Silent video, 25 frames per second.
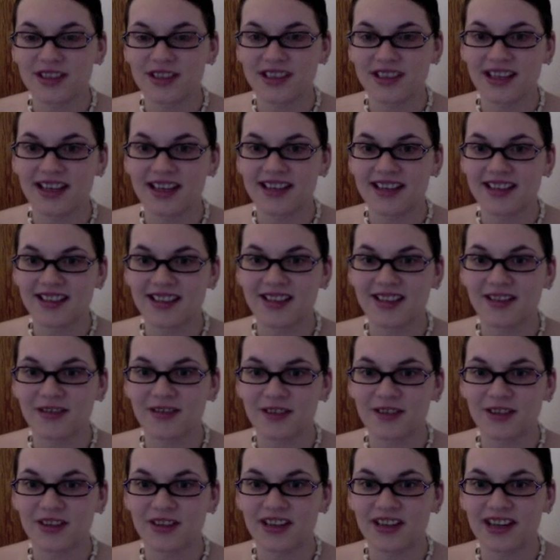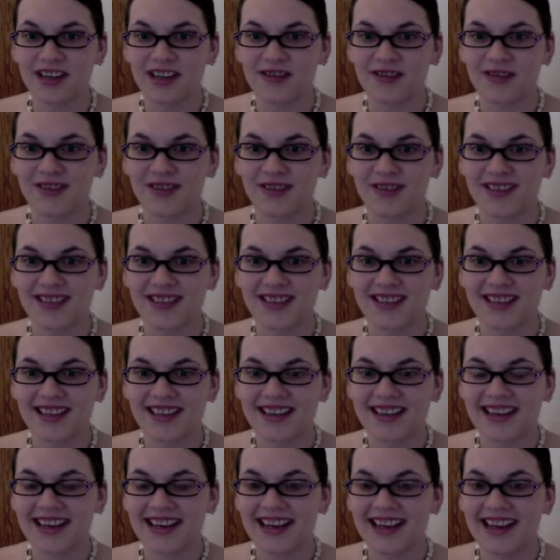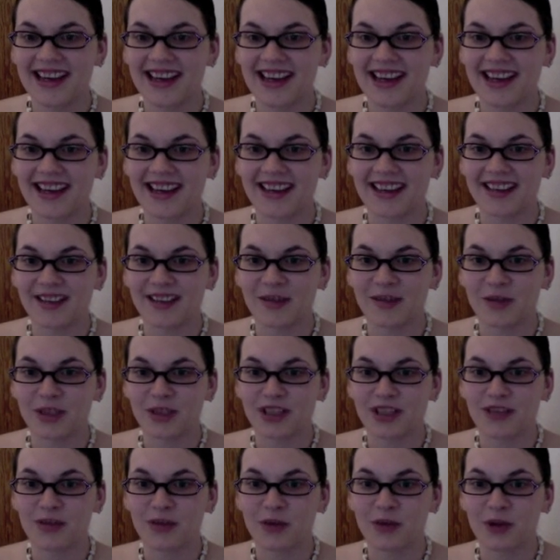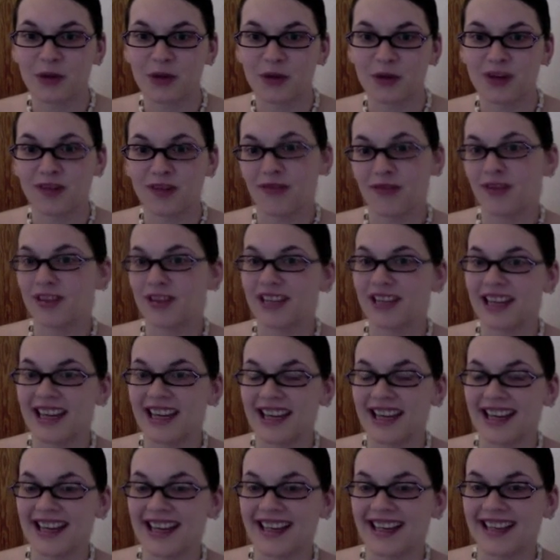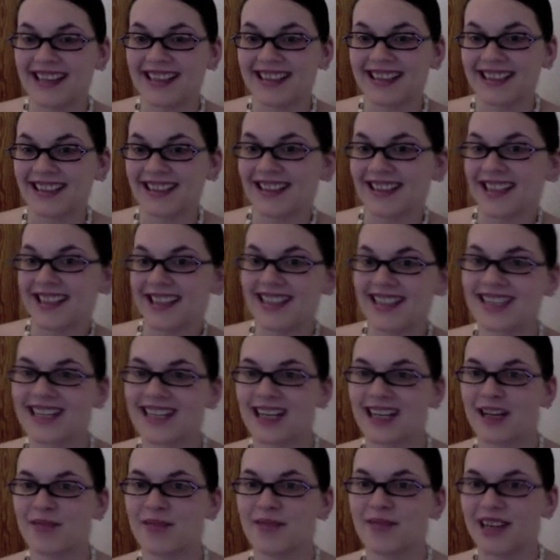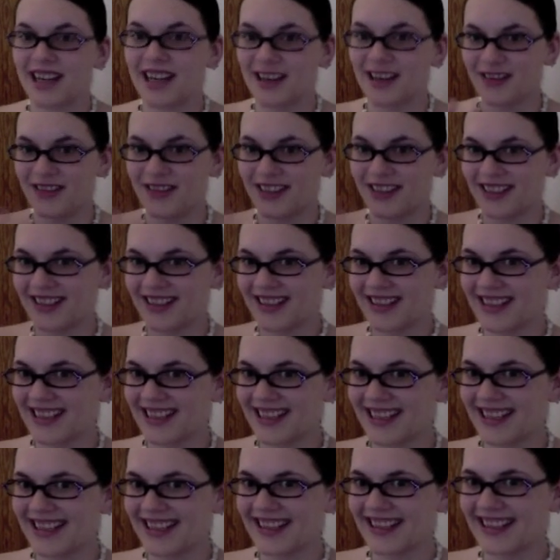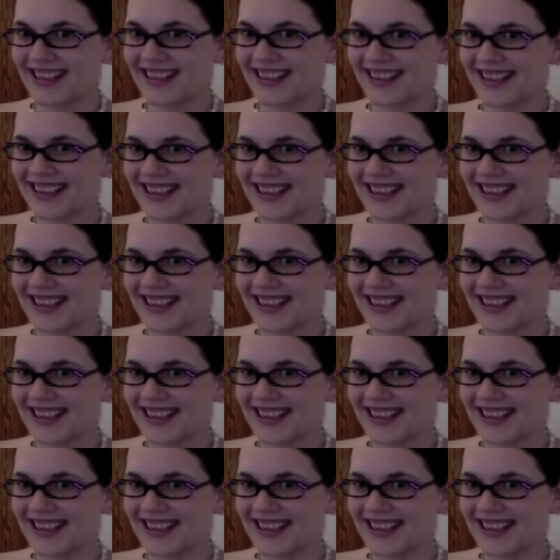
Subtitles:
sexes of their nouns. And I wish everyone a wonderful day, and until next time, auf Wiedersehen.